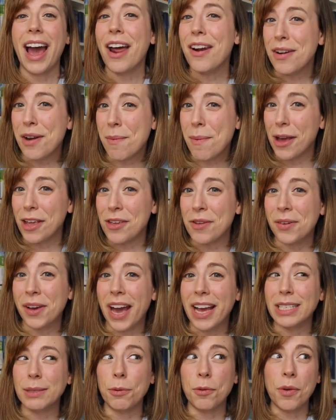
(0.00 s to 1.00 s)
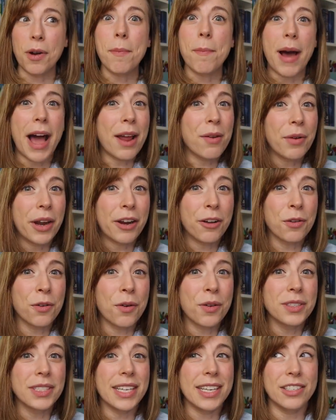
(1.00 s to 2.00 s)
I don't know about you guys, but one of my writer
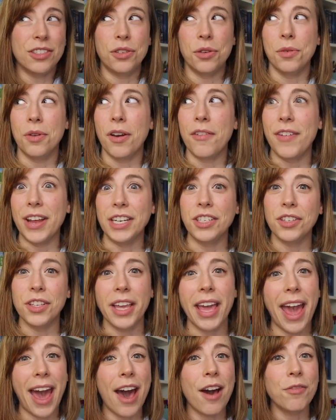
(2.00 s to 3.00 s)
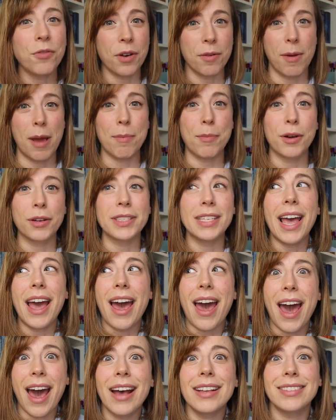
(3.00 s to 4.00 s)
goals is to eventually have one of my books
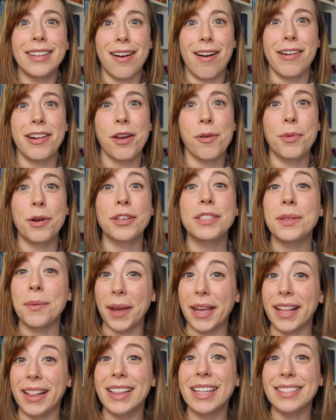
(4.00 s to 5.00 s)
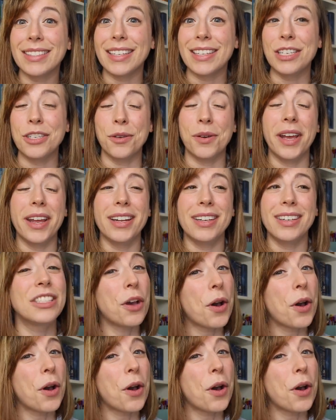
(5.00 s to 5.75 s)
as an audiobook so I can listen to it.